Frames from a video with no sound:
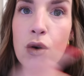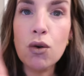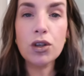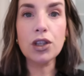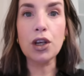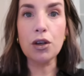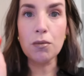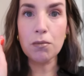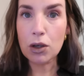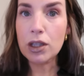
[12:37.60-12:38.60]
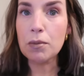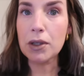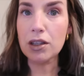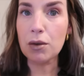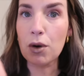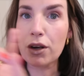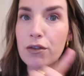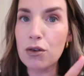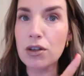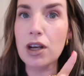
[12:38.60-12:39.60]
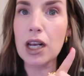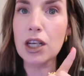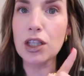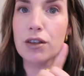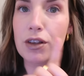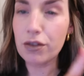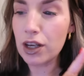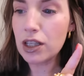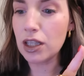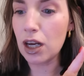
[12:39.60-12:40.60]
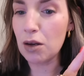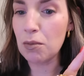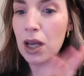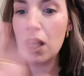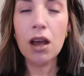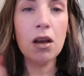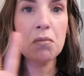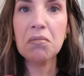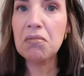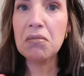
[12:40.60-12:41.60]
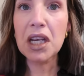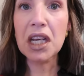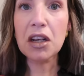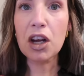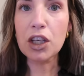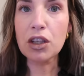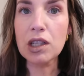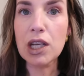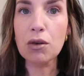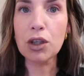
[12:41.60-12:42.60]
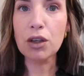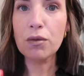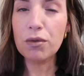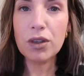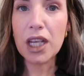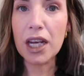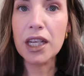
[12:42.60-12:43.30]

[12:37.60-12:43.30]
Also, mostly because I'm wearing false eyelashes for the first time in, I couldn't tell you, ten